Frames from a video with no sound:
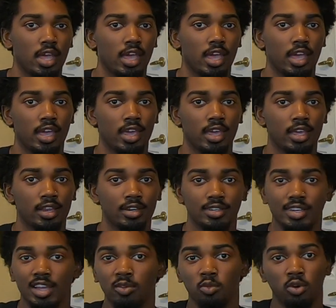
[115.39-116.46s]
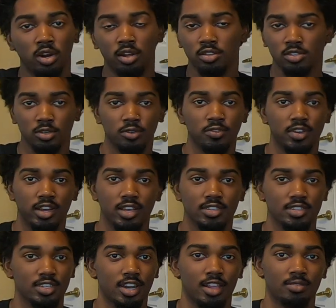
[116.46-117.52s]
and it wore out so fast,
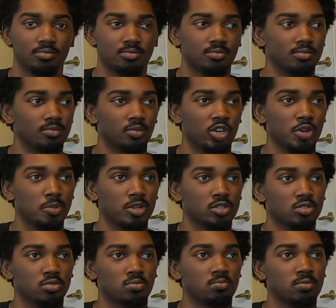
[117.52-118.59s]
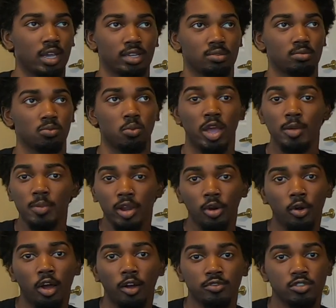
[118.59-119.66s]
and I would have been like way better
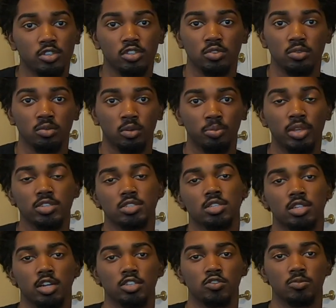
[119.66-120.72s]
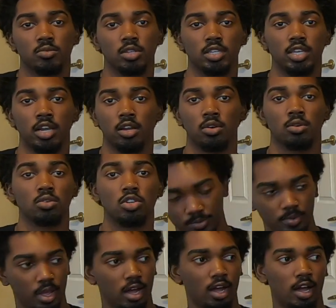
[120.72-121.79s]
off just replacing the clutch from the get-go.
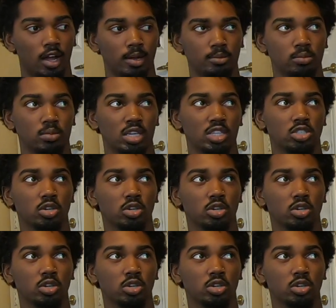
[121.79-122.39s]
In